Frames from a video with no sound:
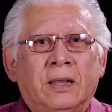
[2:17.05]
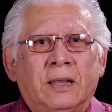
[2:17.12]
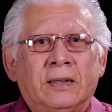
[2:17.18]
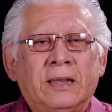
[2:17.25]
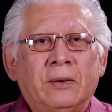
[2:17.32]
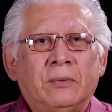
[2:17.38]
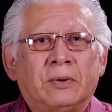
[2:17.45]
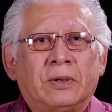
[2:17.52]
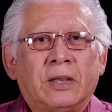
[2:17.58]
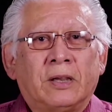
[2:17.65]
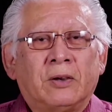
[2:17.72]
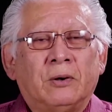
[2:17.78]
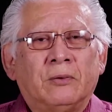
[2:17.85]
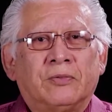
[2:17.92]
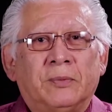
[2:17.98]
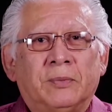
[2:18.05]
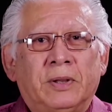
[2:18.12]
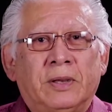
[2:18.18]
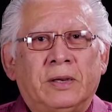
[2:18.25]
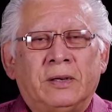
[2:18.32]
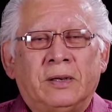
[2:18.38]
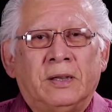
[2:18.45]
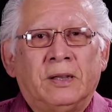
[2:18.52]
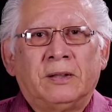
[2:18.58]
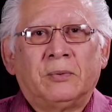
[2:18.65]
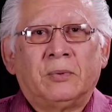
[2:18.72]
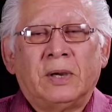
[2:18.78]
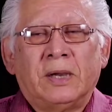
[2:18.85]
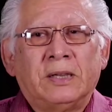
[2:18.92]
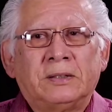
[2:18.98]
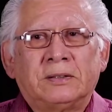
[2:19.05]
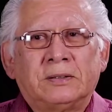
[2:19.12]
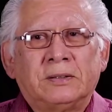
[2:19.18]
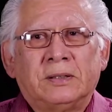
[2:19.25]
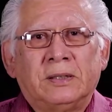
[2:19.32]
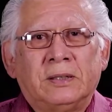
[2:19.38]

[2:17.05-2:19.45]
and then we can go from there. Otherwise,